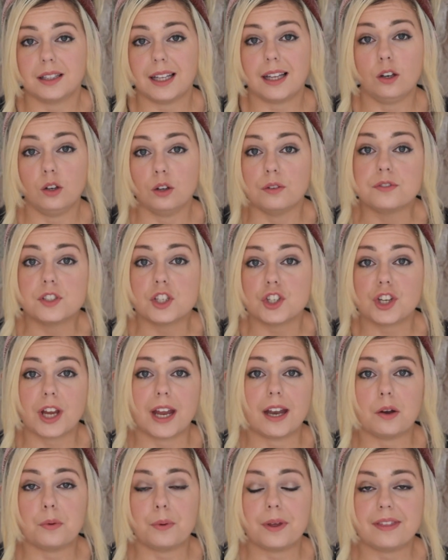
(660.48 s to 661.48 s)
I'd love to
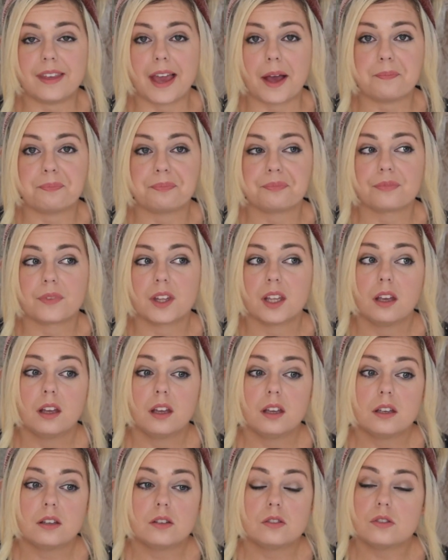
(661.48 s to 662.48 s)
share it with you.
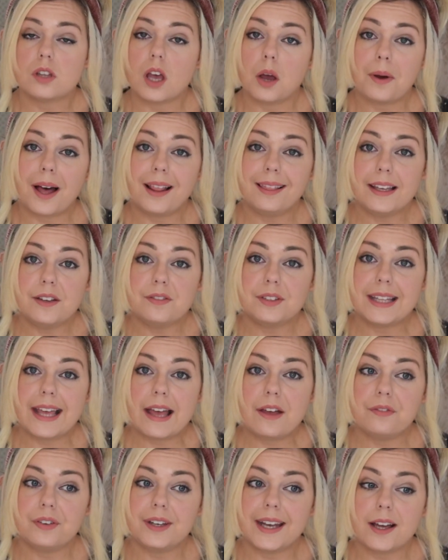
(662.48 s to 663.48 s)
So I'll leave it
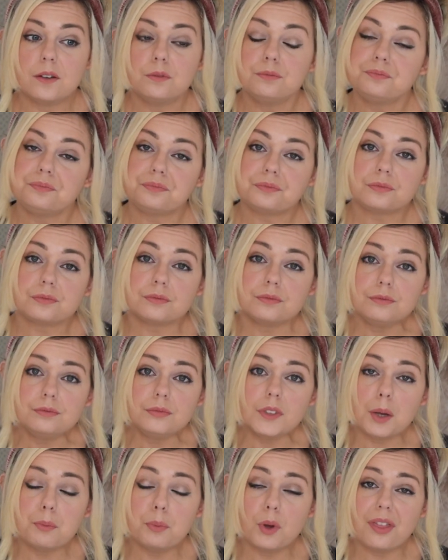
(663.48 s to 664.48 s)
there for now,
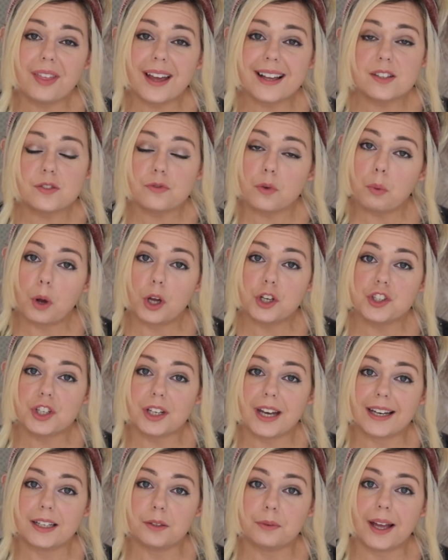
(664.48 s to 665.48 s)
but thanks for watching
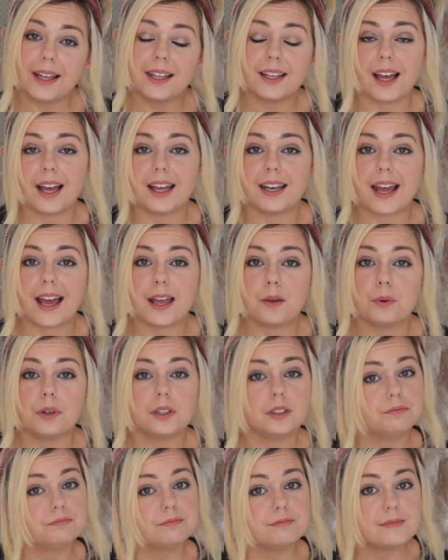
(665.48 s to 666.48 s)
anyway, and I
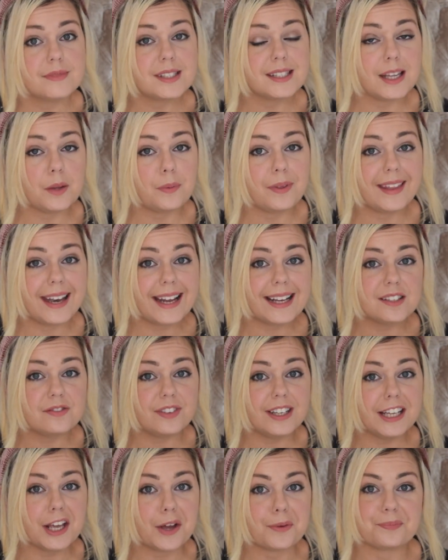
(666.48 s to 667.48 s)
will see you in the next
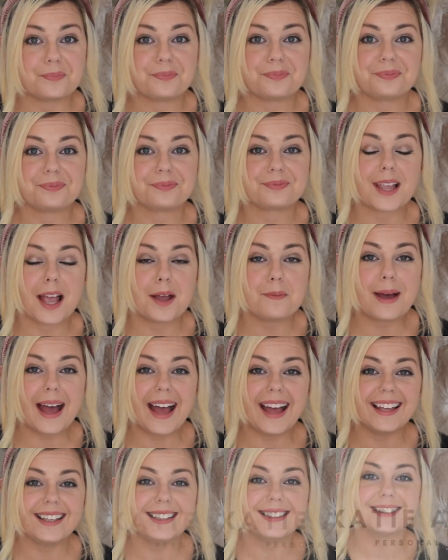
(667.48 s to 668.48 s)
video.
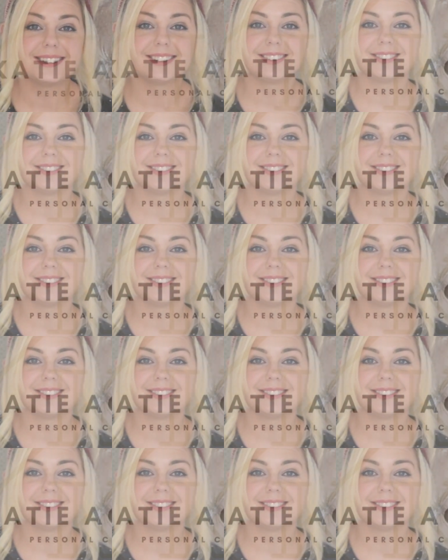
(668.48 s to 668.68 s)
Bye!